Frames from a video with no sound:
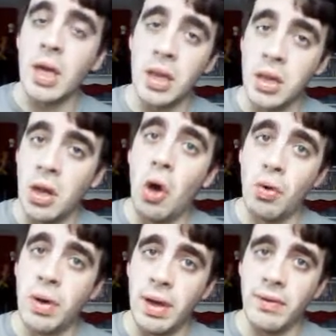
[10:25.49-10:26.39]

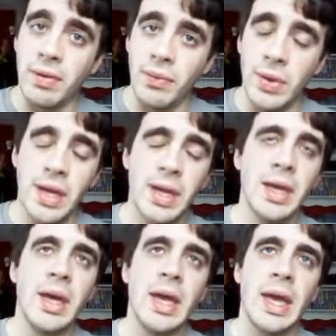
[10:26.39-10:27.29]
load of the week,
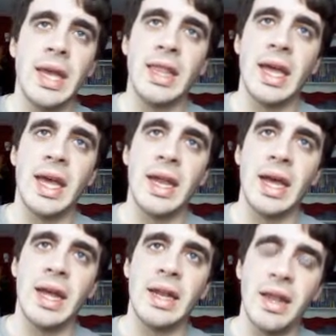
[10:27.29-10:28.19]
and then
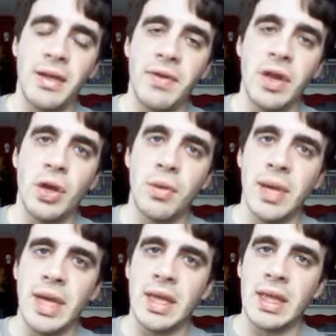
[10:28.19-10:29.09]
another video
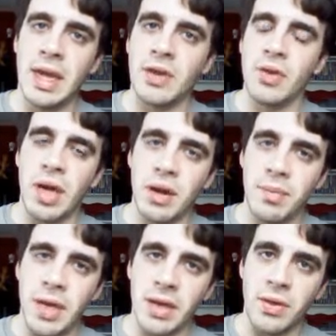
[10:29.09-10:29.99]
being the Andrew Cutter
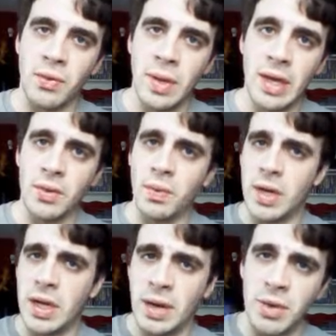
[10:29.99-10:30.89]
Picks of the Week, which
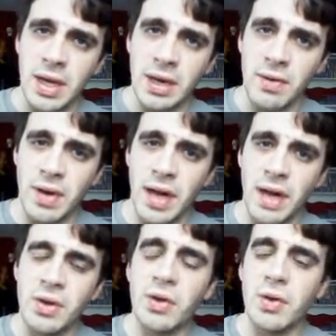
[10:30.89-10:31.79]
I would give uh,
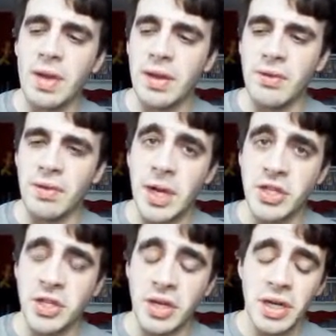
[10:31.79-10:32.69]
news and
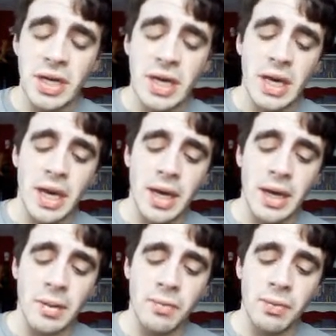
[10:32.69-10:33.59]
information.
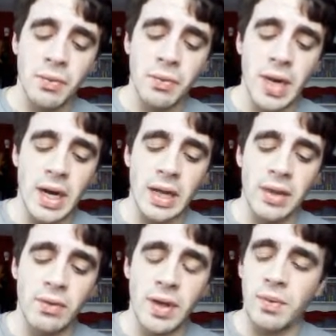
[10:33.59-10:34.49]
Um, what the
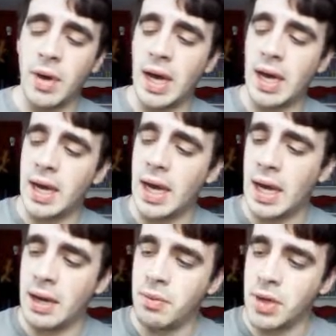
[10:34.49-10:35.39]
reason why
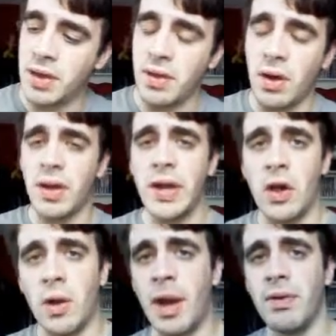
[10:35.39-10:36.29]
I would consolidate
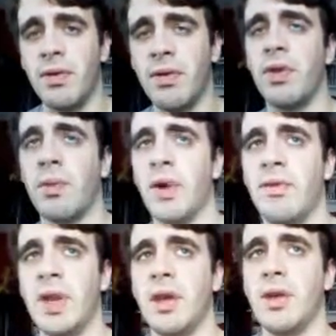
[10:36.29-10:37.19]
all my reviews in one
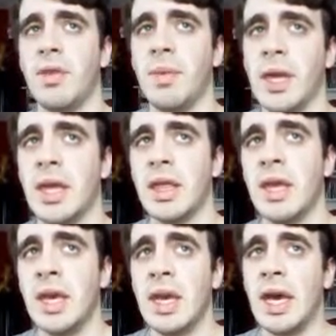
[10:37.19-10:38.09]
video is because
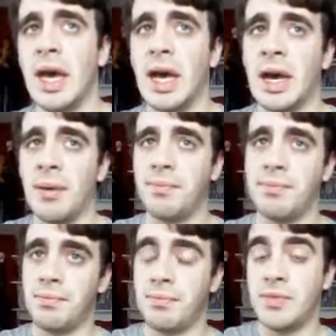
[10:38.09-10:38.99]
uh,
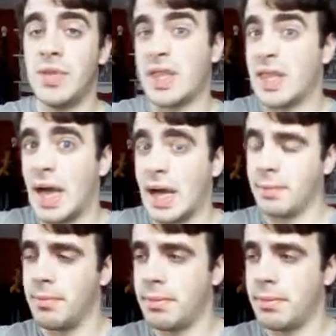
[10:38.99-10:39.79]
just time.